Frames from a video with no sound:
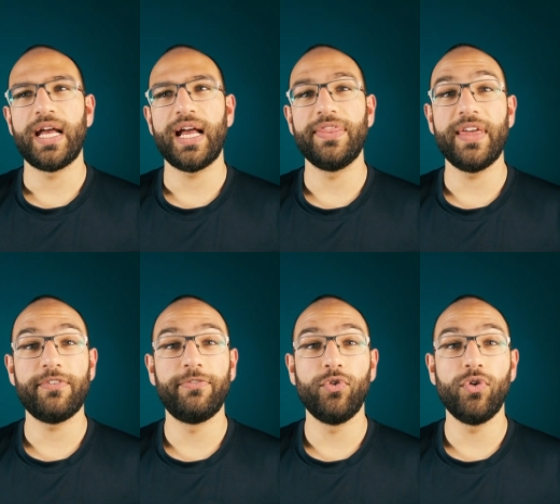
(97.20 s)
and
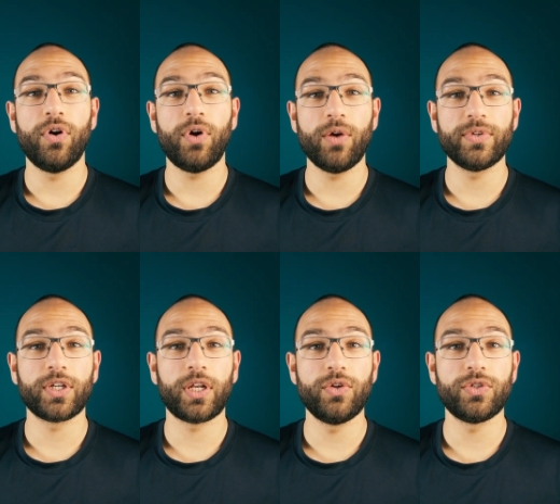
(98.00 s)
therefore I was
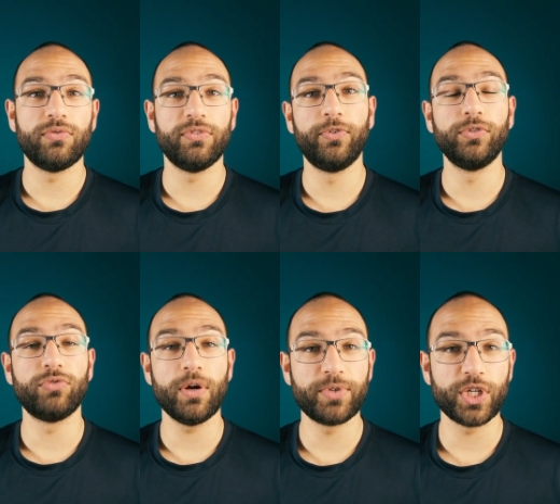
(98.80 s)
close to a full
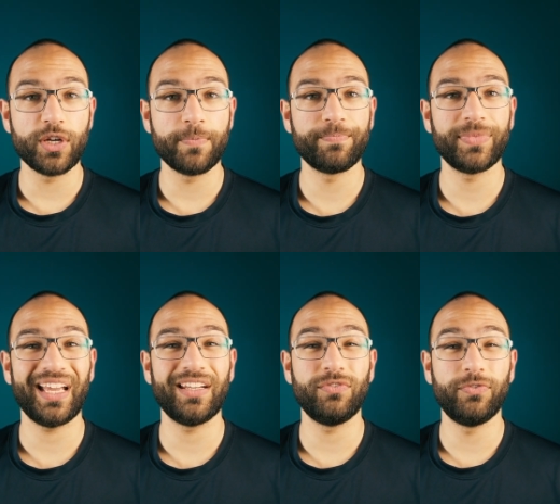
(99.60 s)
rupture,
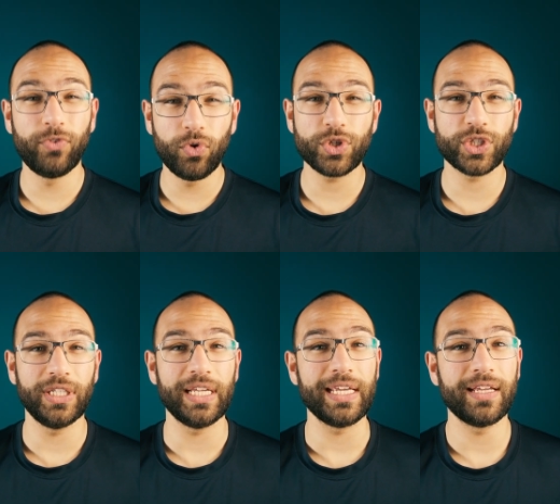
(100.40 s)
and
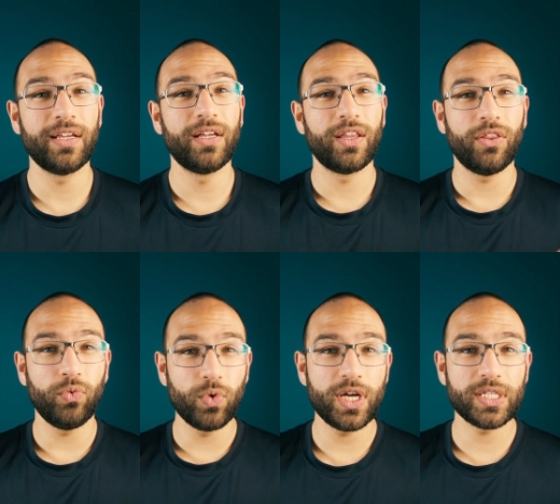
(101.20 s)
unfortunately, the
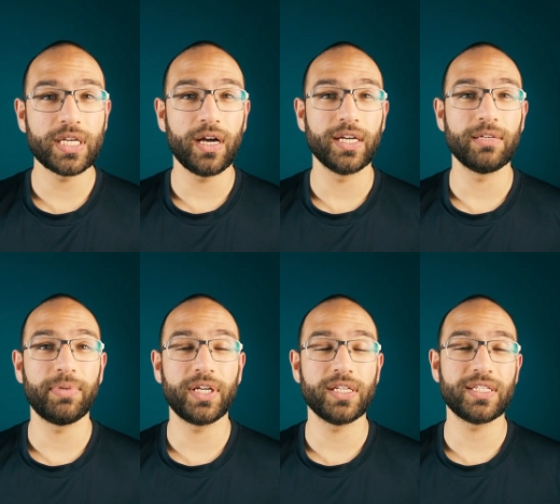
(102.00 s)
worst kind,
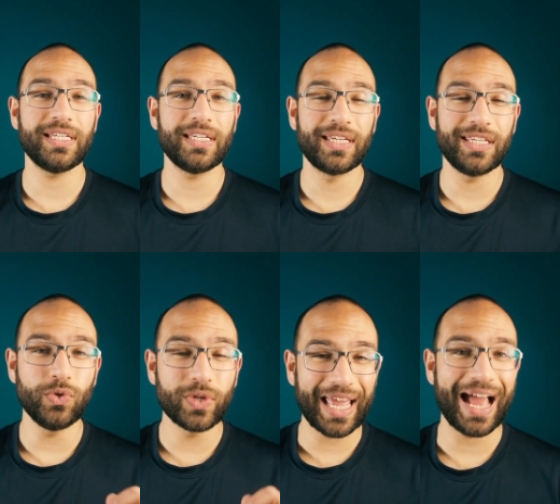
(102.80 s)
because
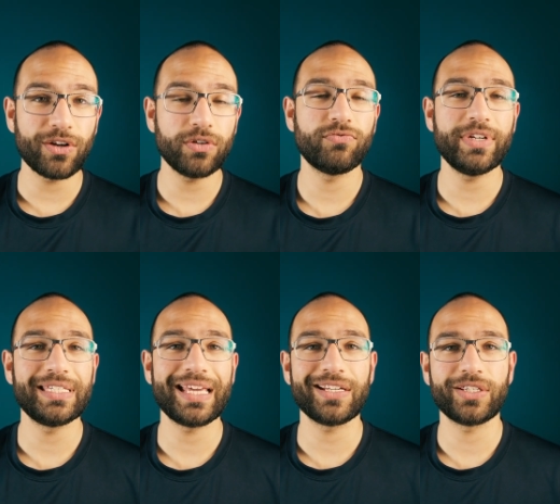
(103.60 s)
you cannot
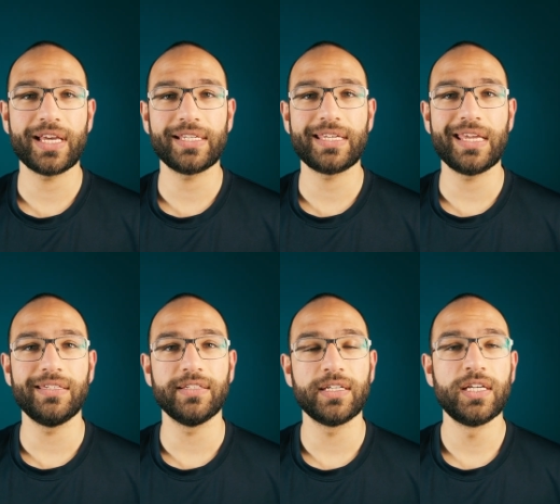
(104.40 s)
reattach that
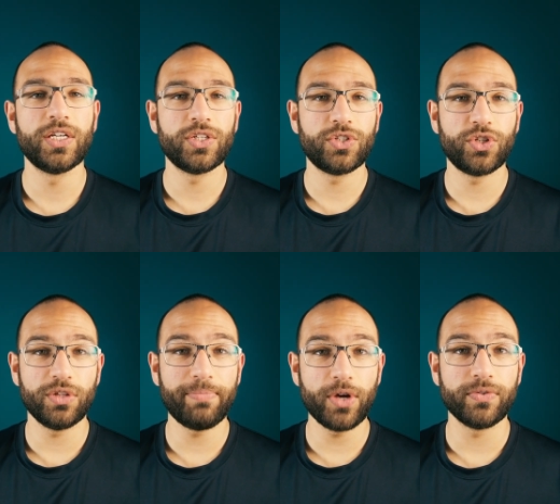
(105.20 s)
tendon to
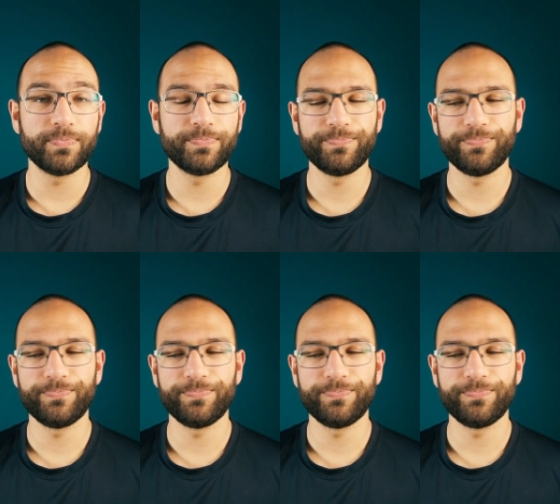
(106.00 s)
the bone.